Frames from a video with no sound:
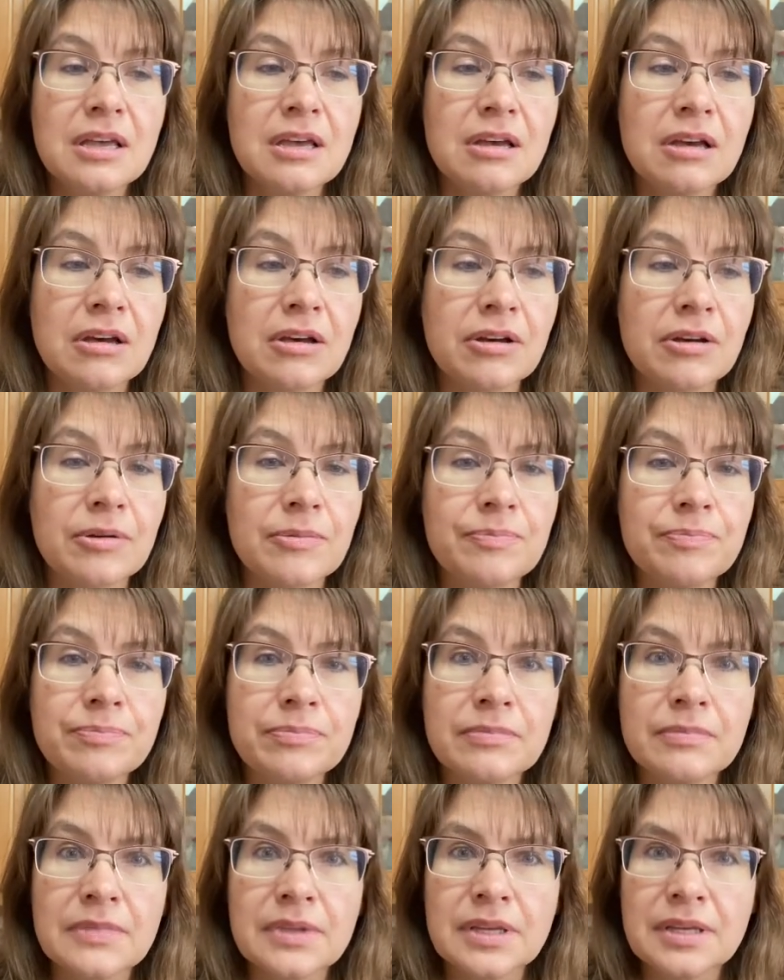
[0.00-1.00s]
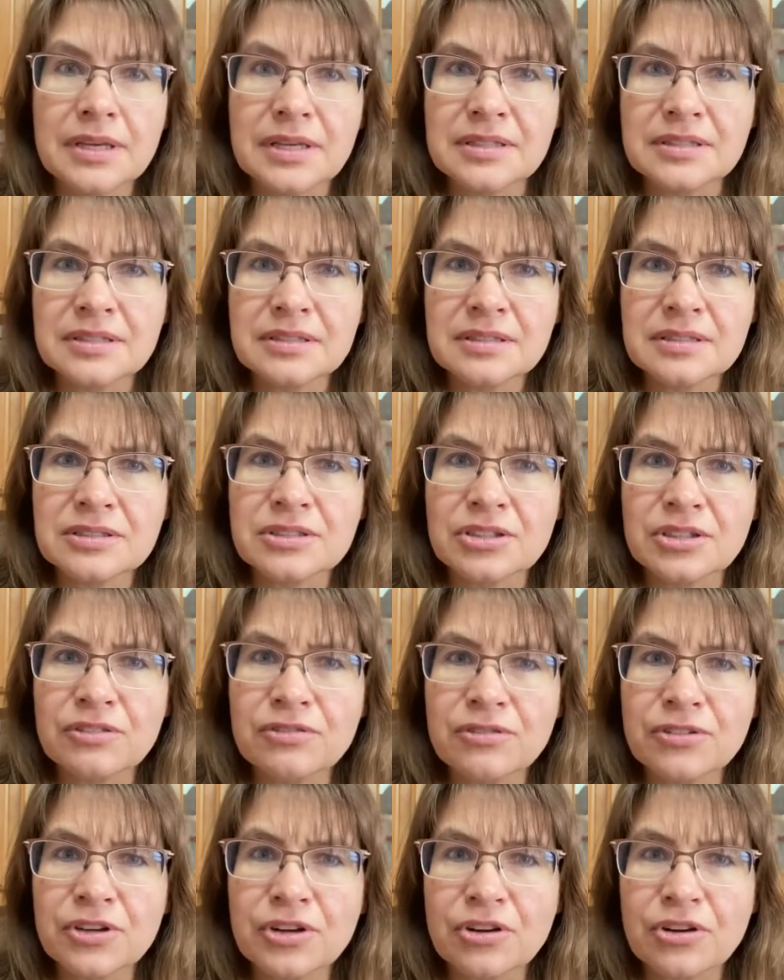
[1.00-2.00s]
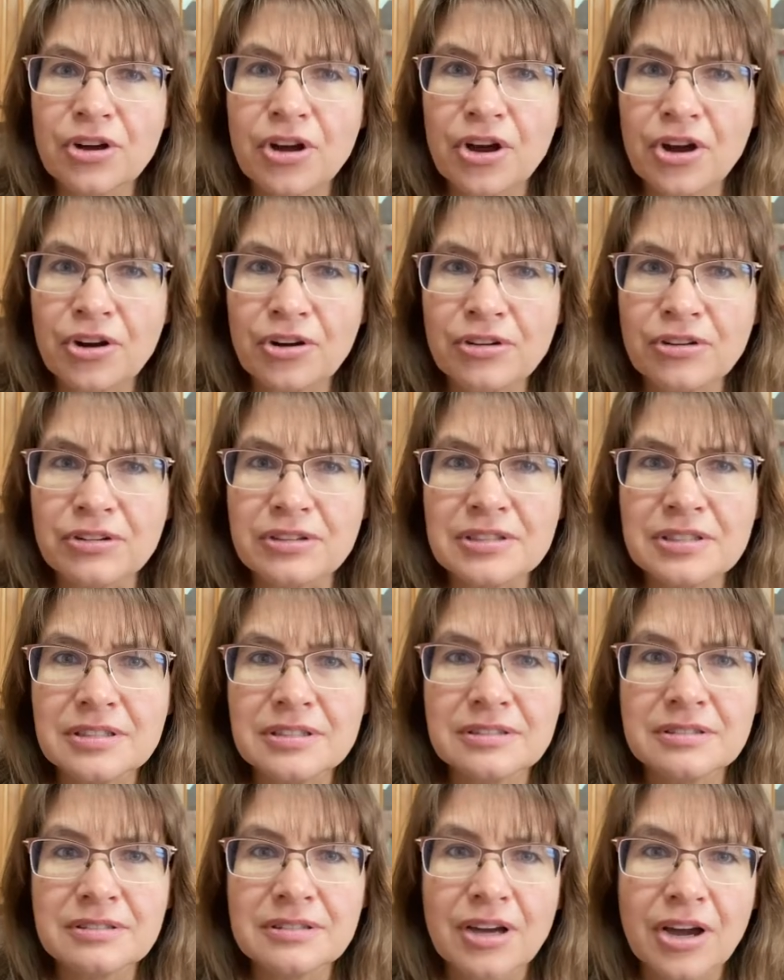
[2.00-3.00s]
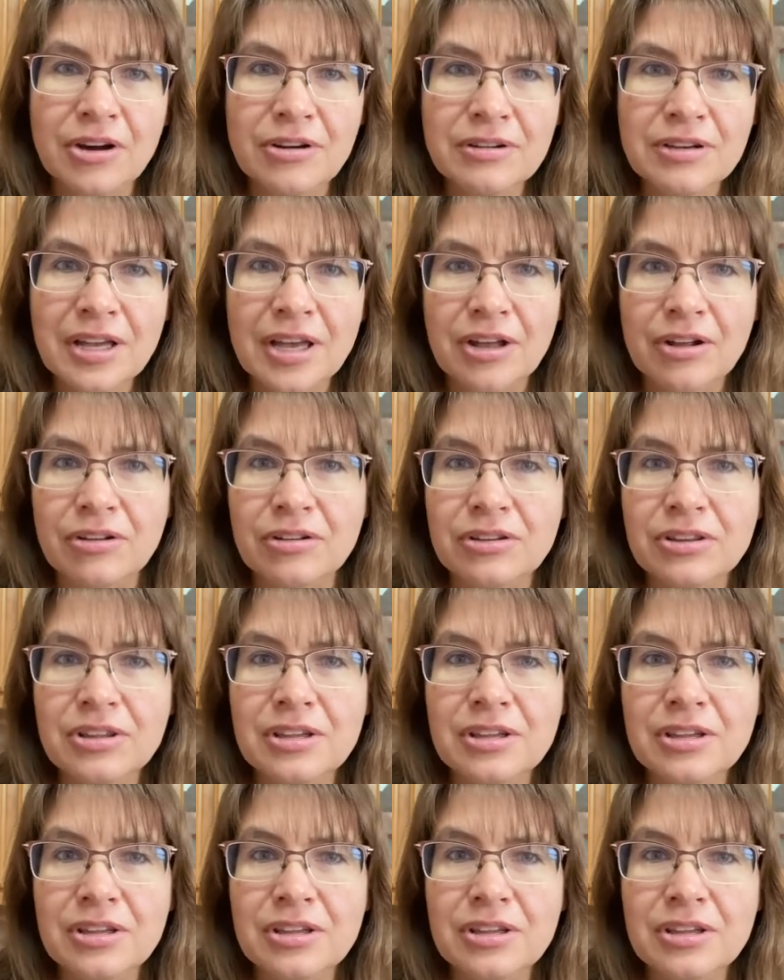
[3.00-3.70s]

um, he said it's good for your heart, heart health.